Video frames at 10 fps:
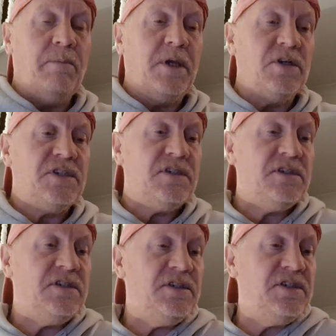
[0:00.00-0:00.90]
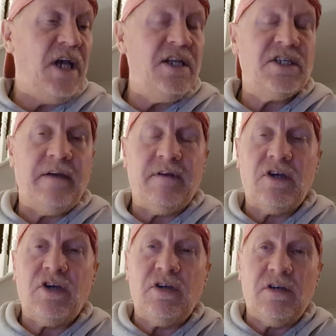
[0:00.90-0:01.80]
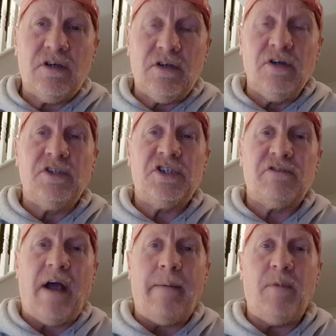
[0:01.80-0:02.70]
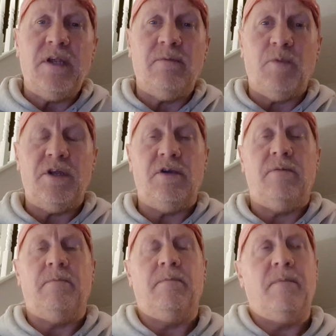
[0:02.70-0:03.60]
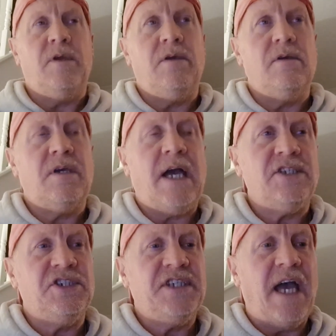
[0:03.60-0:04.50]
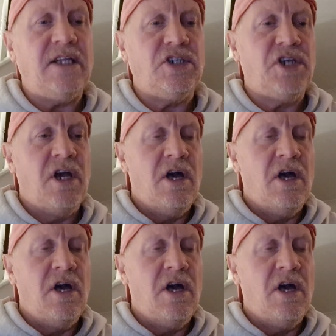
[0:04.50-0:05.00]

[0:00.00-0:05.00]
Because tench give a good scrap when you catch a tench.